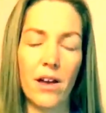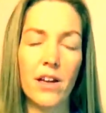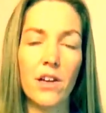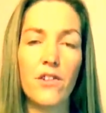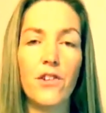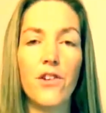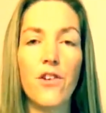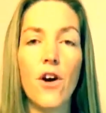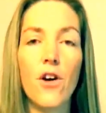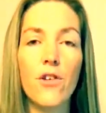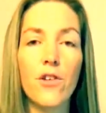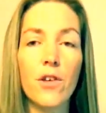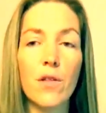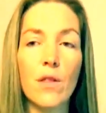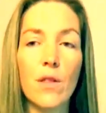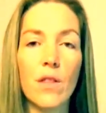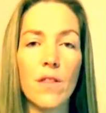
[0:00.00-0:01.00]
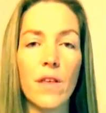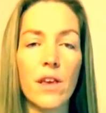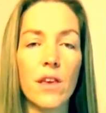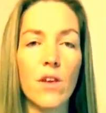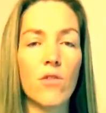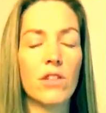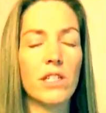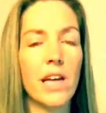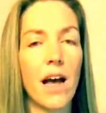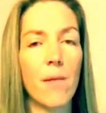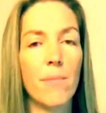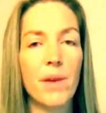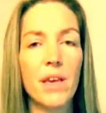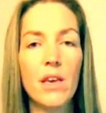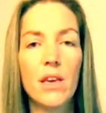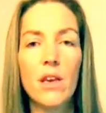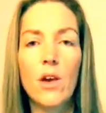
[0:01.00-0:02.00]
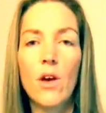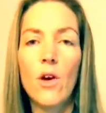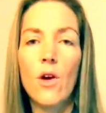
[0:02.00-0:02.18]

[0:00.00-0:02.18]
Did you notice that your tummy